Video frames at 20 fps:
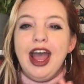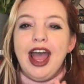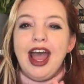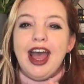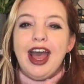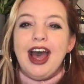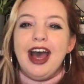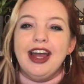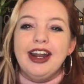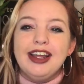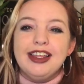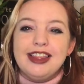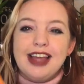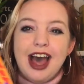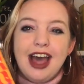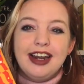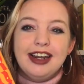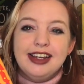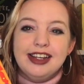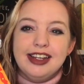And
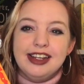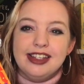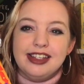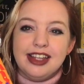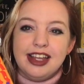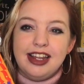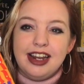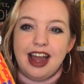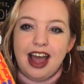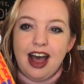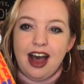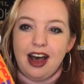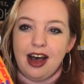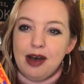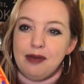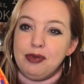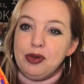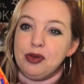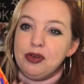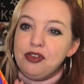that is an
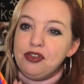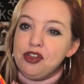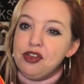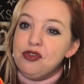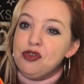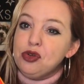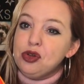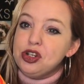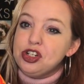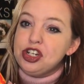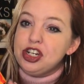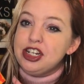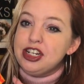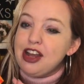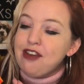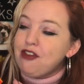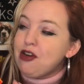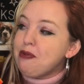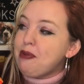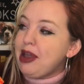uh, Beautifully Foolish
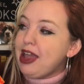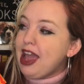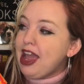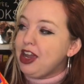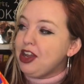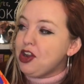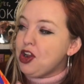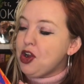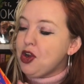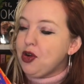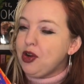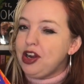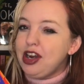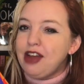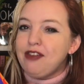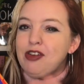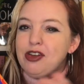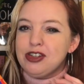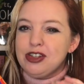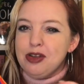Endeavor by Hank Green.
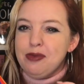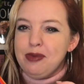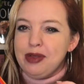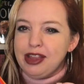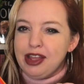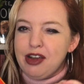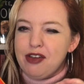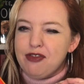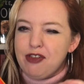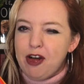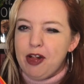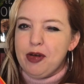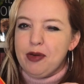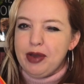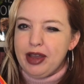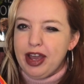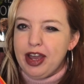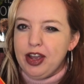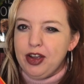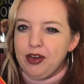I've also been like
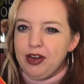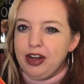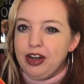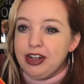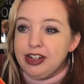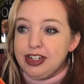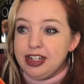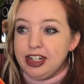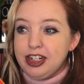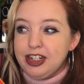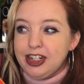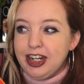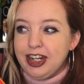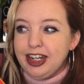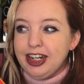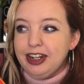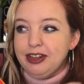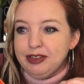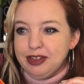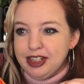following Hank Green on TikTok
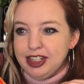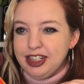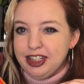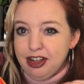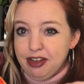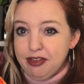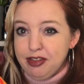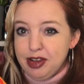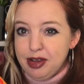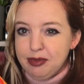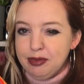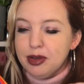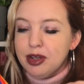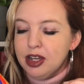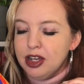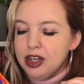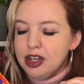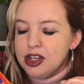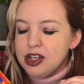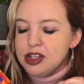and I really love him.
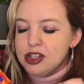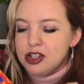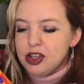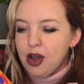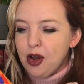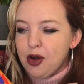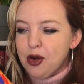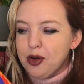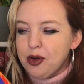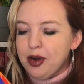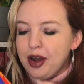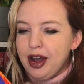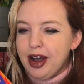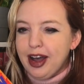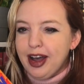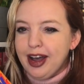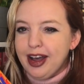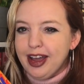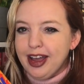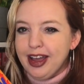So,
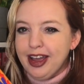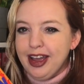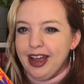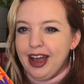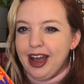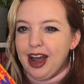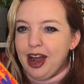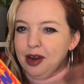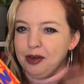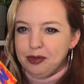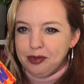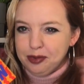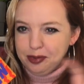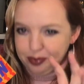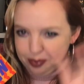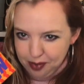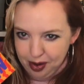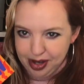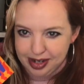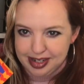uh, I
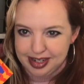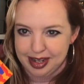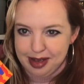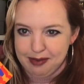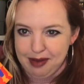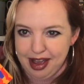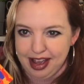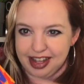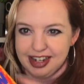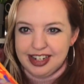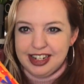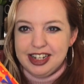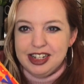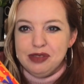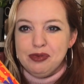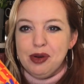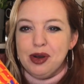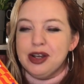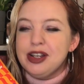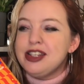want to get back into his
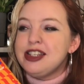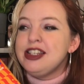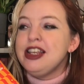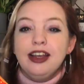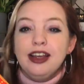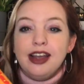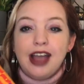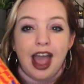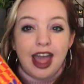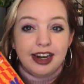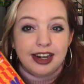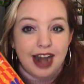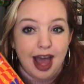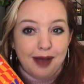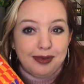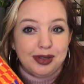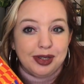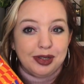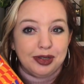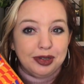books. And an
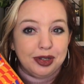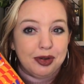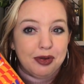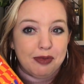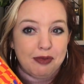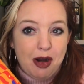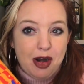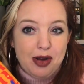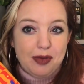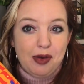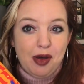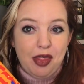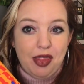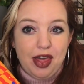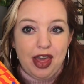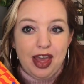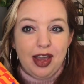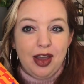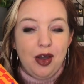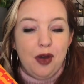absolutely remarkable
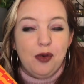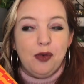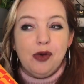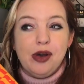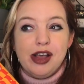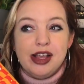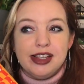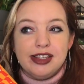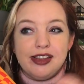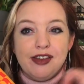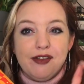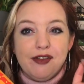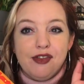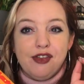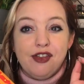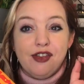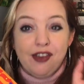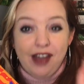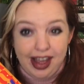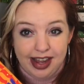thing was
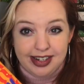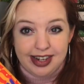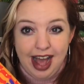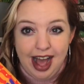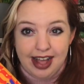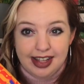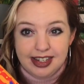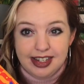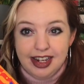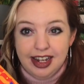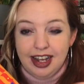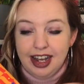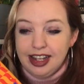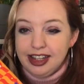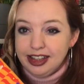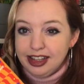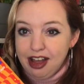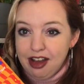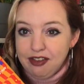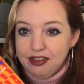fantastic. I
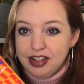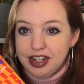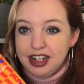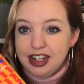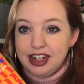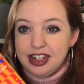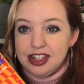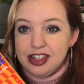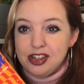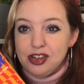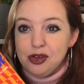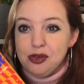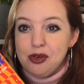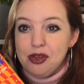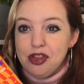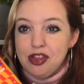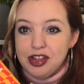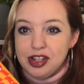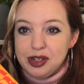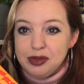loved it. And so
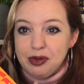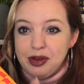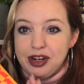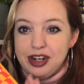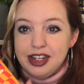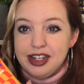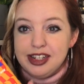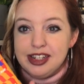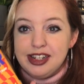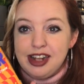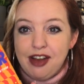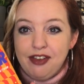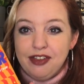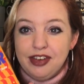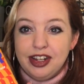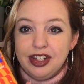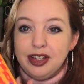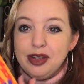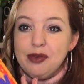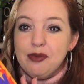this one is
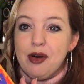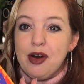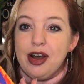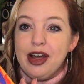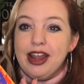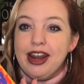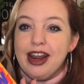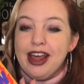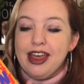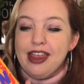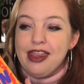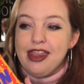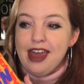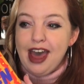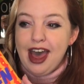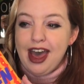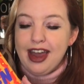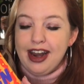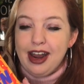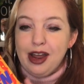definitely one
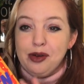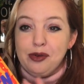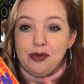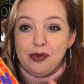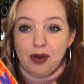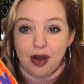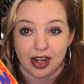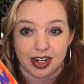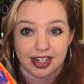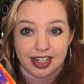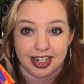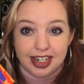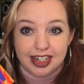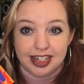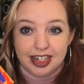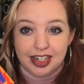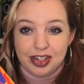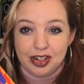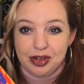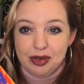that I want to
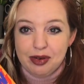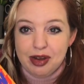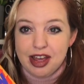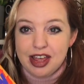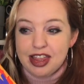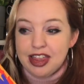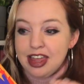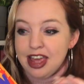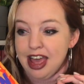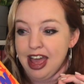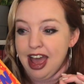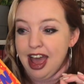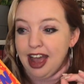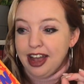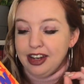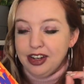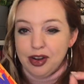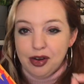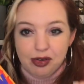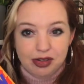continue with.
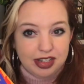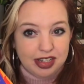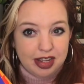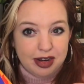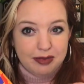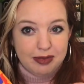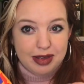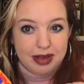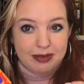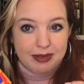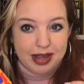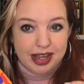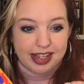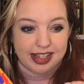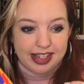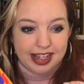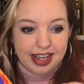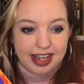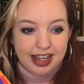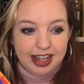I know it's going to be
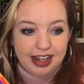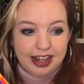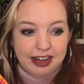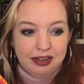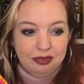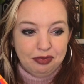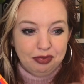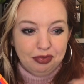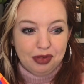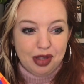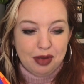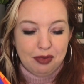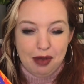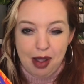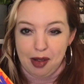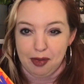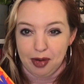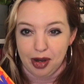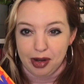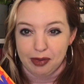amazing. It
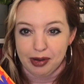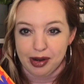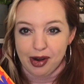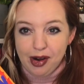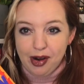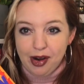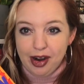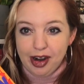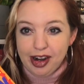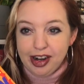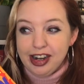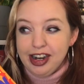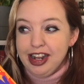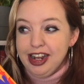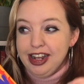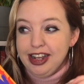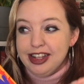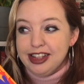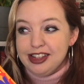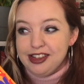might break my heart.
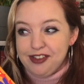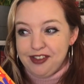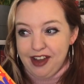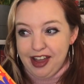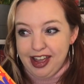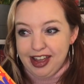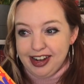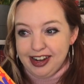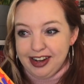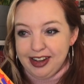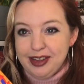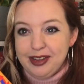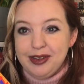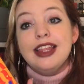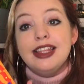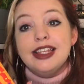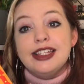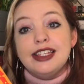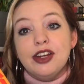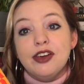It's fine.
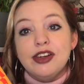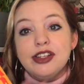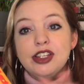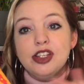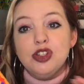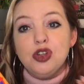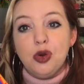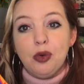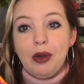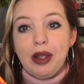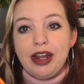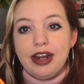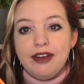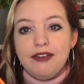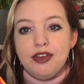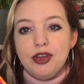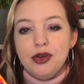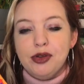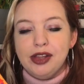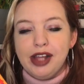This series is great
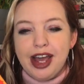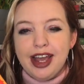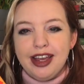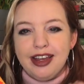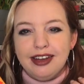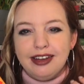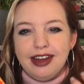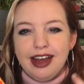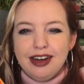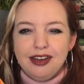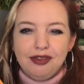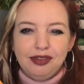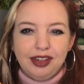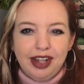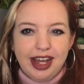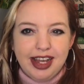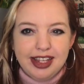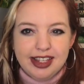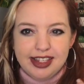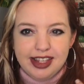if you like kind of
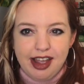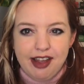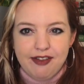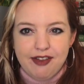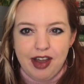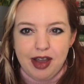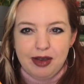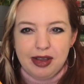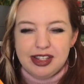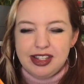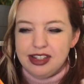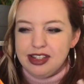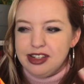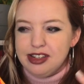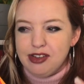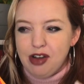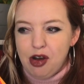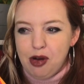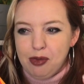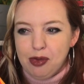light sci fi because this
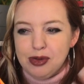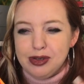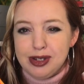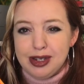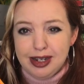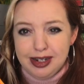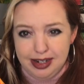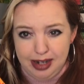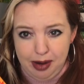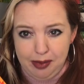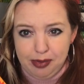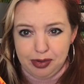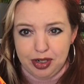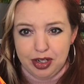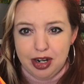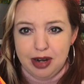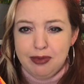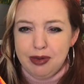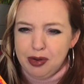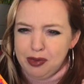is almost
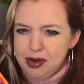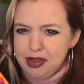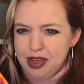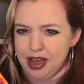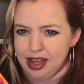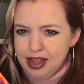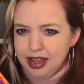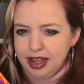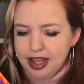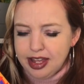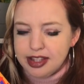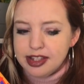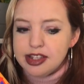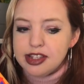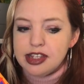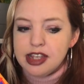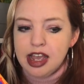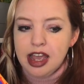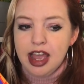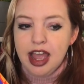contemporary but with
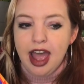aliens.